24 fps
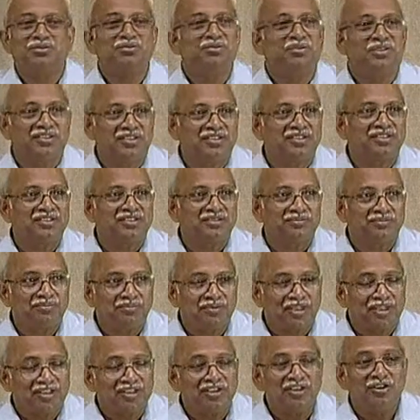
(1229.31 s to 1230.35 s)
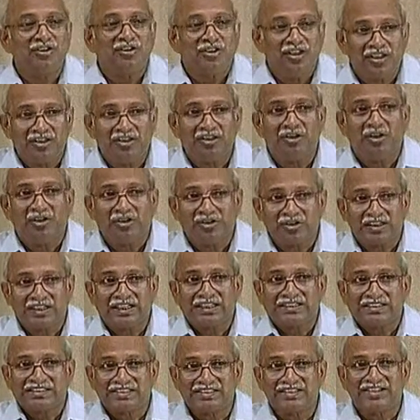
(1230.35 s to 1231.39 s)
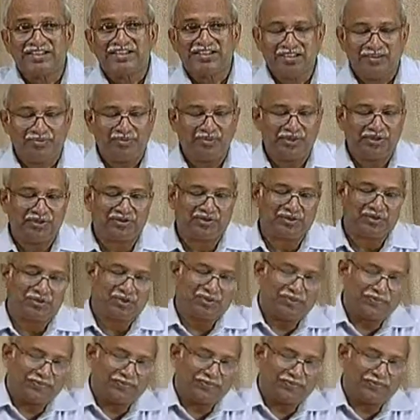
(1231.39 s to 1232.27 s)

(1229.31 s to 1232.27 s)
but it need not necessarily be so.